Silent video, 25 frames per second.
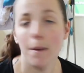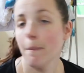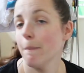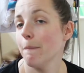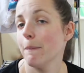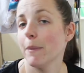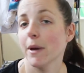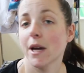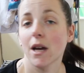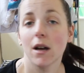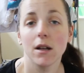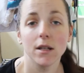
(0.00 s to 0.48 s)

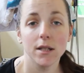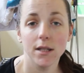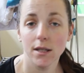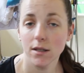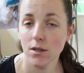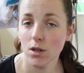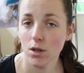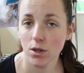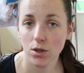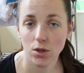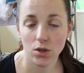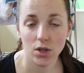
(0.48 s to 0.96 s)
Because it's
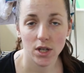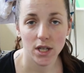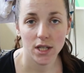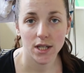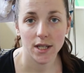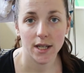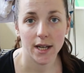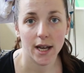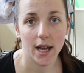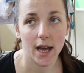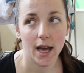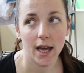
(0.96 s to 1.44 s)
not sunny
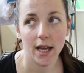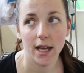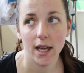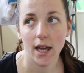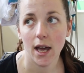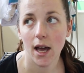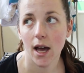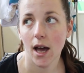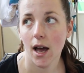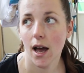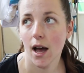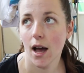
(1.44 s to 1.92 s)
today,
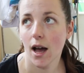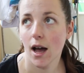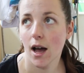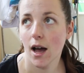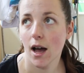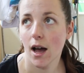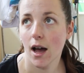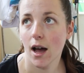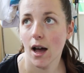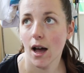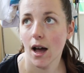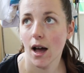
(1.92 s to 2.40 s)

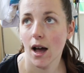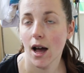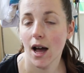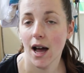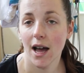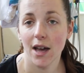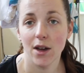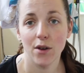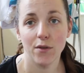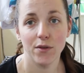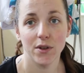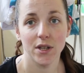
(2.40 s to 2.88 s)

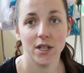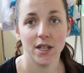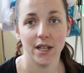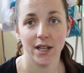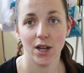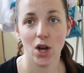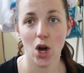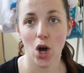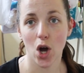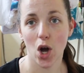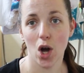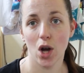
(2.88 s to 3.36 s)
I obviously
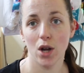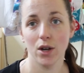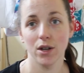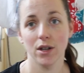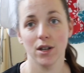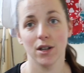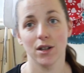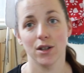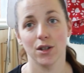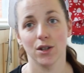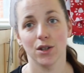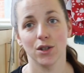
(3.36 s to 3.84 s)
can't